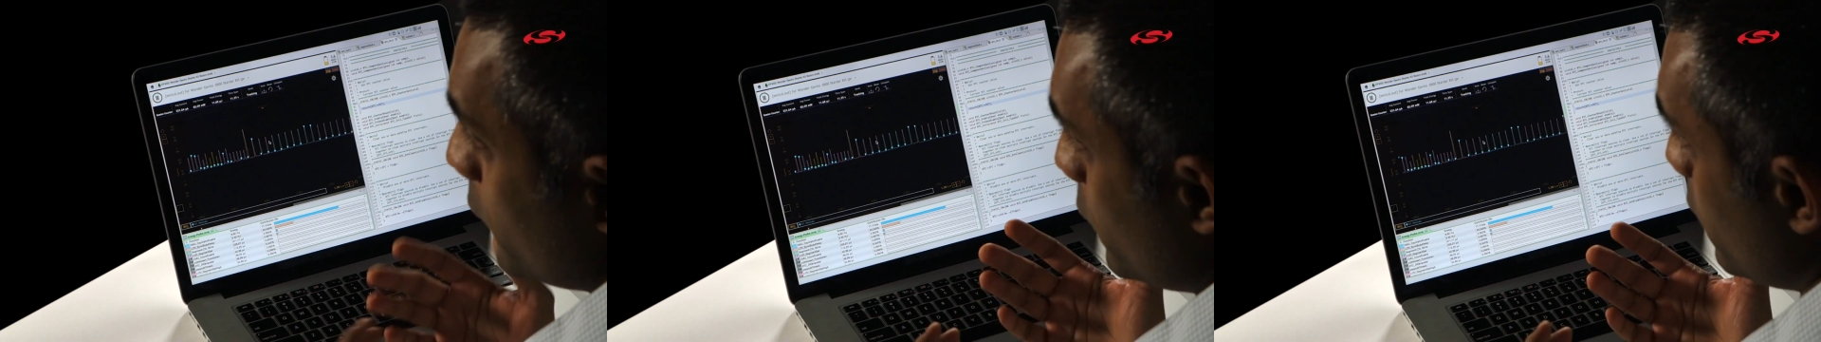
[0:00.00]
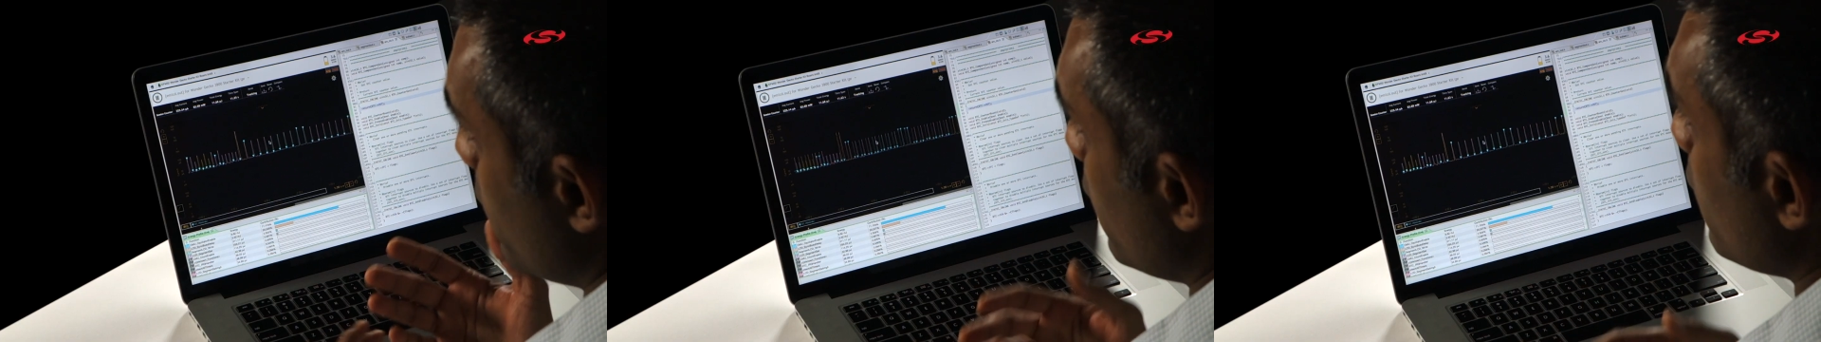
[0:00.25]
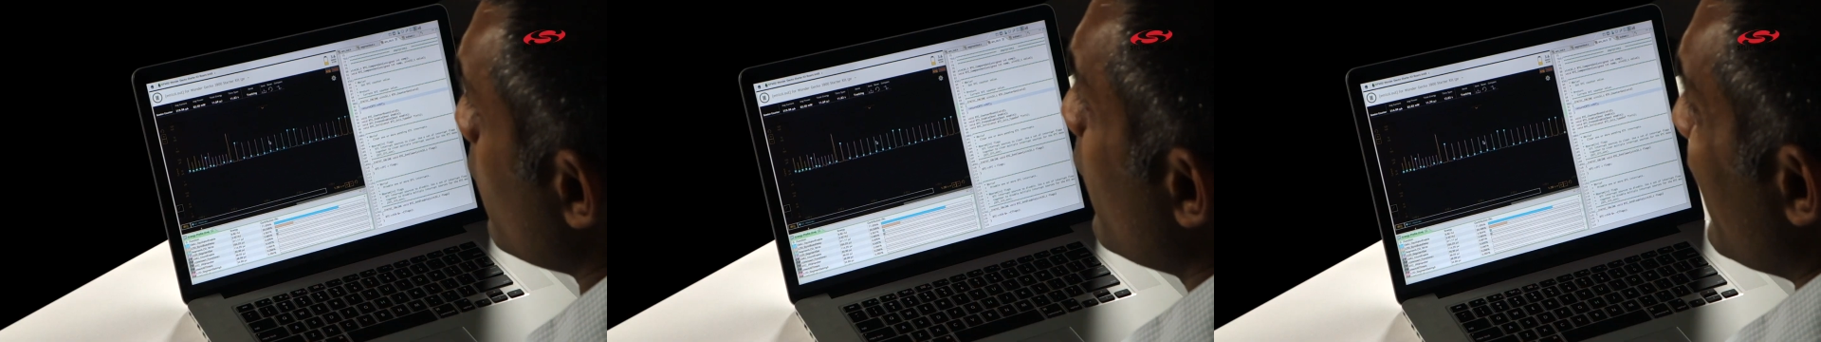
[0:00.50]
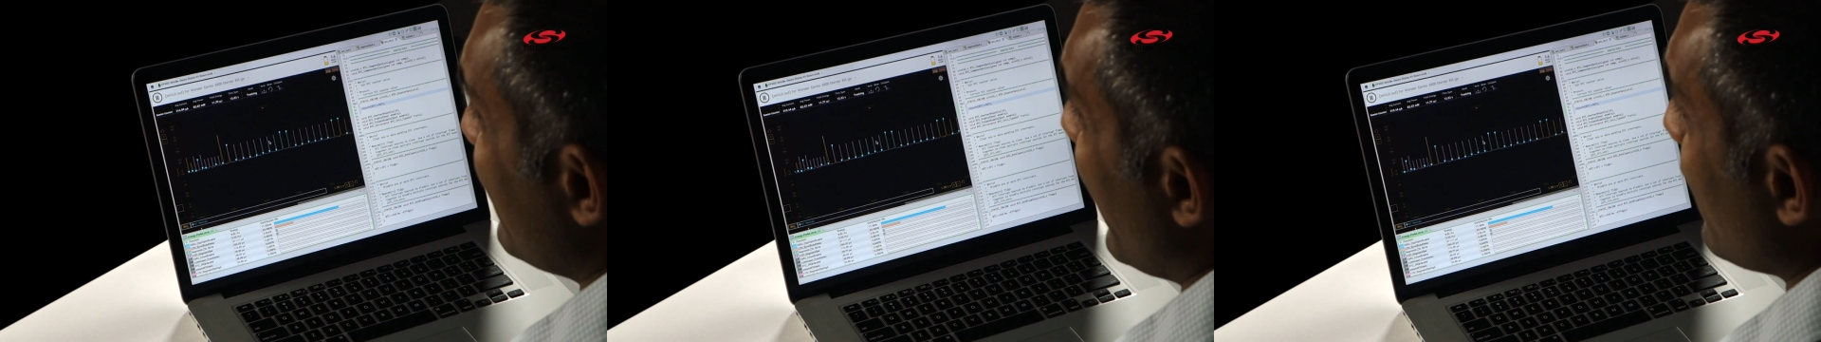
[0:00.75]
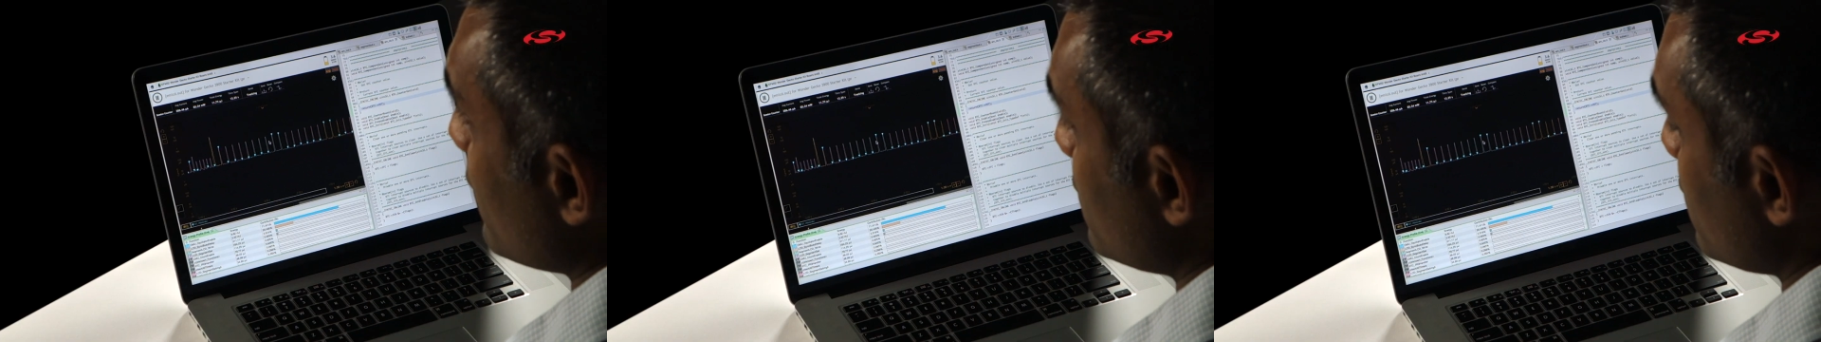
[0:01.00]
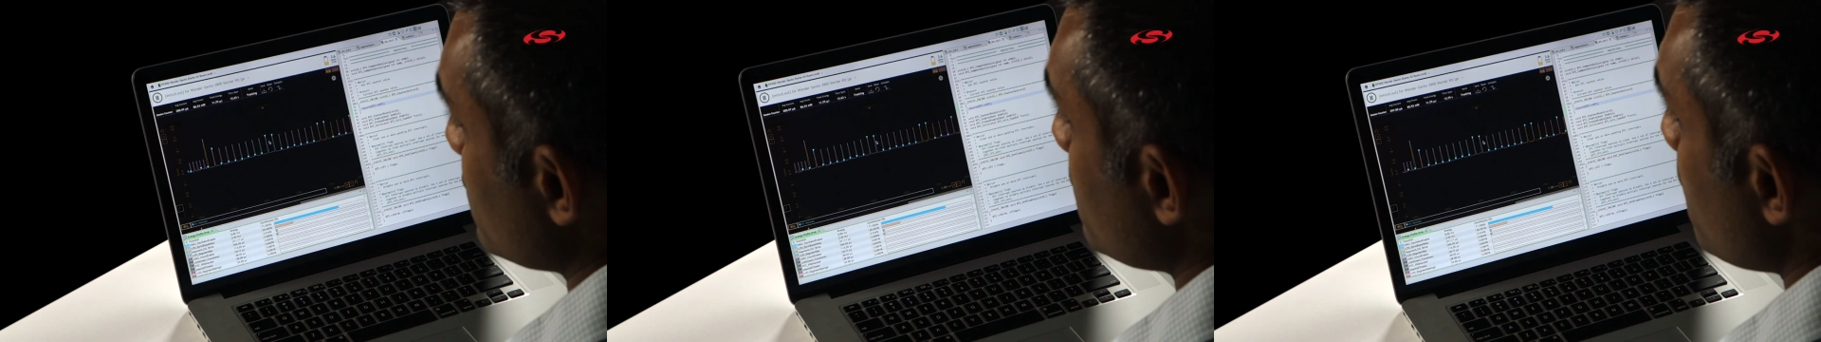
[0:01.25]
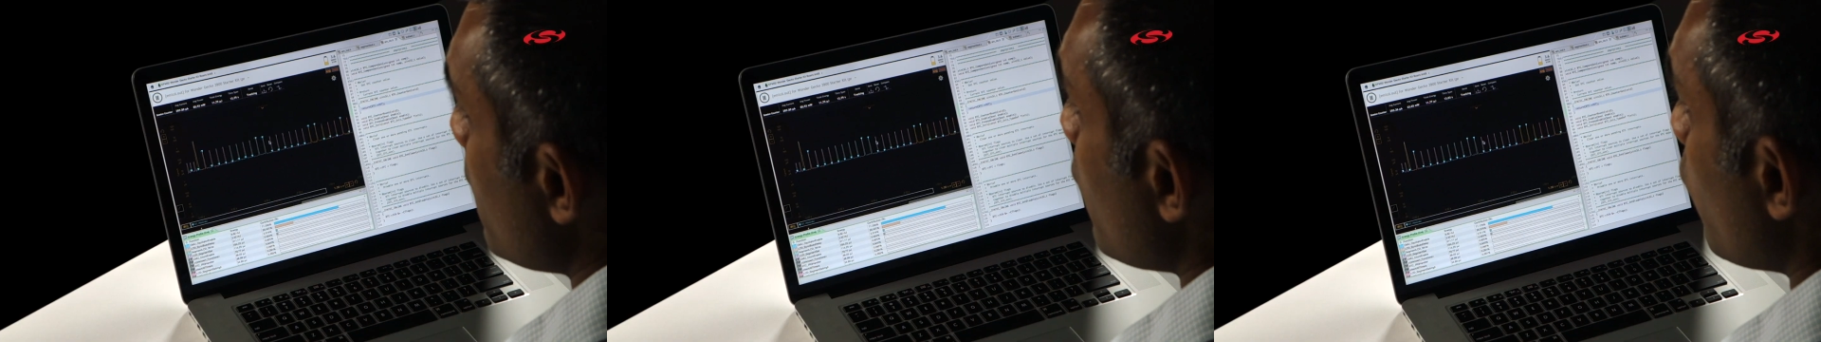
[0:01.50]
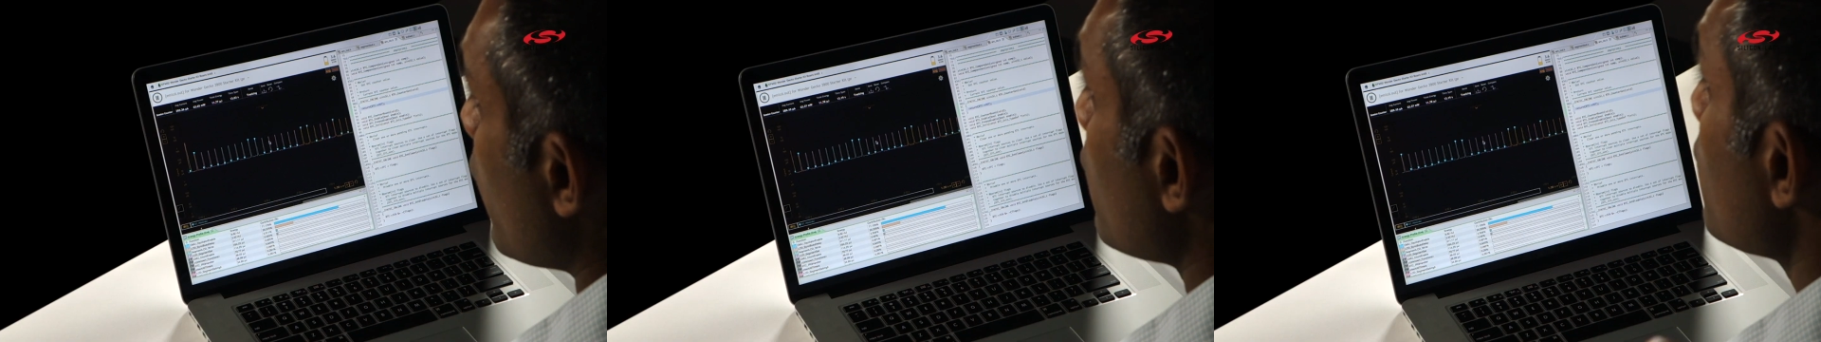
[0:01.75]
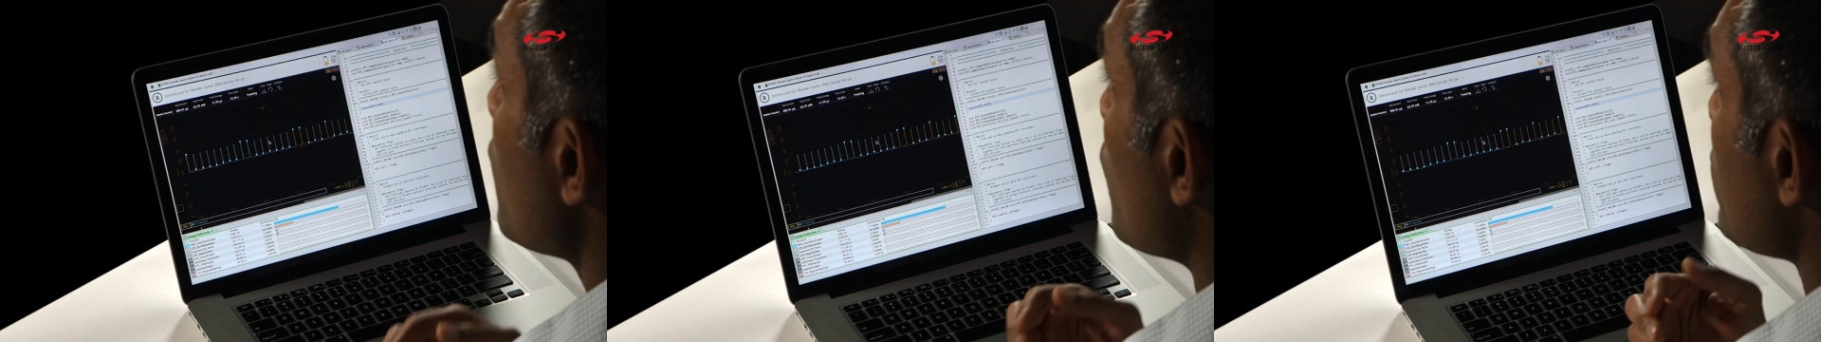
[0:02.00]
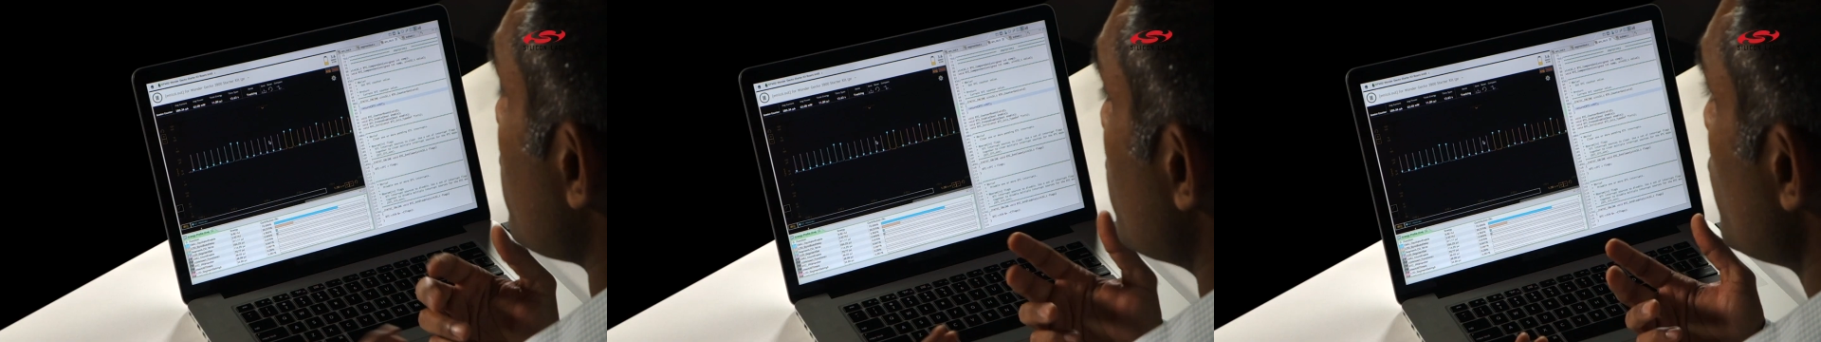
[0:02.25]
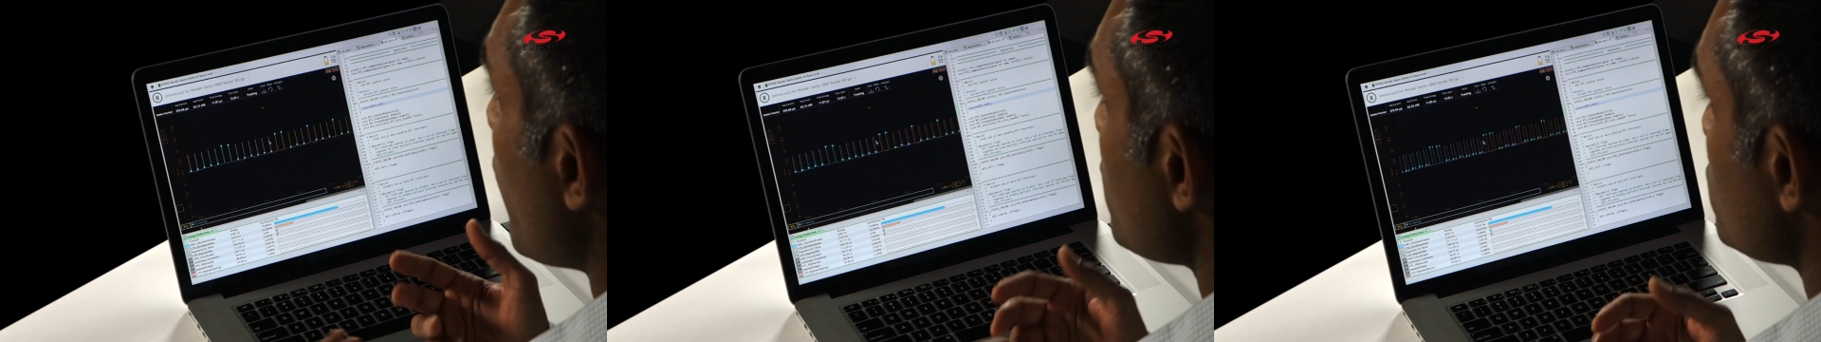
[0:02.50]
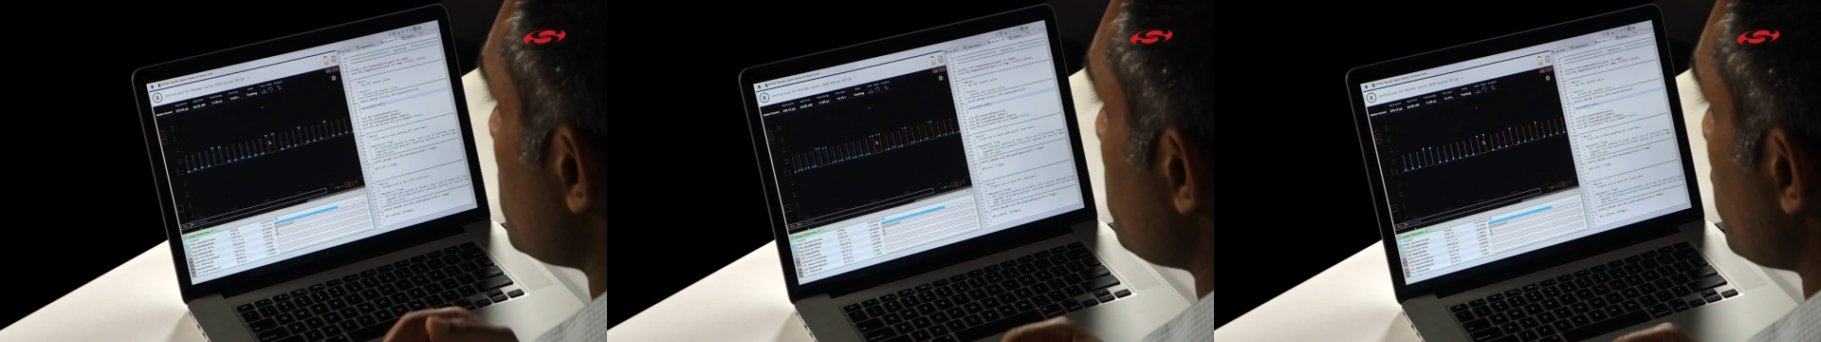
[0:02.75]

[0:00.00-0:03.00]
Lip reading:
No face is visible, so there are no lips to read.